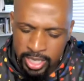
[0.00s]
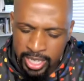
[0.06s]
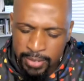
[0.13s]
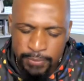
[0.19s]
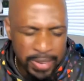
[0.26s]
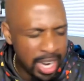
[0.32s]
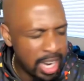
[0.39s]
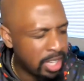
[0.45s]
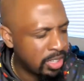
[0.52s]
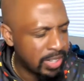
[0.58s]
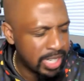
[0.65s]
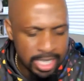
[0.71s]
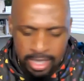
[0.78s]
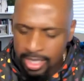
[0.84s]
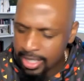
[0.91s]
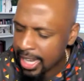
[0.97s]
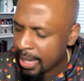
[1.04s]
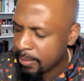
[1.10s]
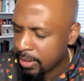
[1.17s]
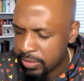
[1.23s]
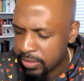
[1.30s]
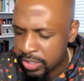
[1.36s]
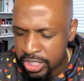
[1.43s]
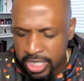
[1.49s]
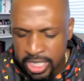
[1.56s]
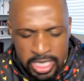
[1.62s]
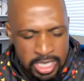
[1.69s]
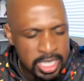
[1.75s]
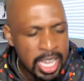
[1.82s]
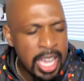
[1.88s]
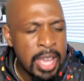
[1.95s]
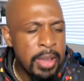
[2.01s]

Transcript: think. Father, in the name of Jesus,